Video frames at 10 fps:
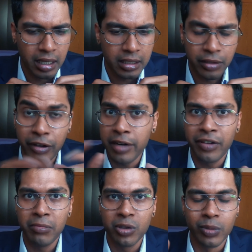It's a very
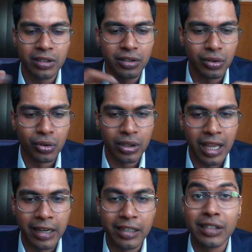famous business school,
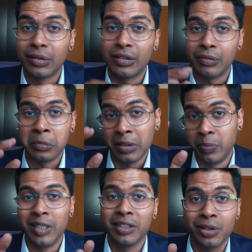and this
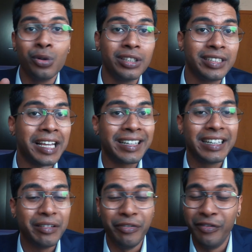business school is
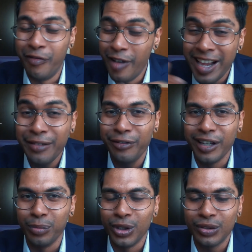technically very
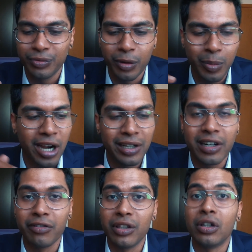famous for
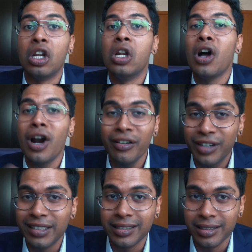partnering with a lot
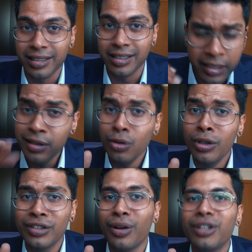of consultants. This
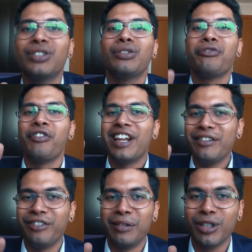school is also very
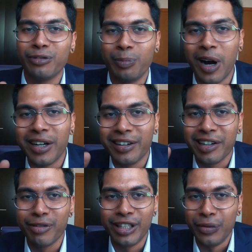famous for
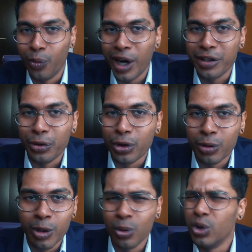partnering with that one
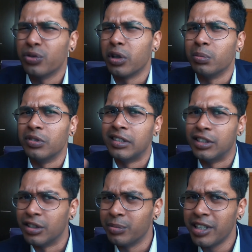YouTuber who's from
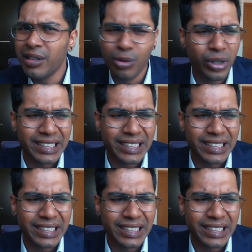Germany who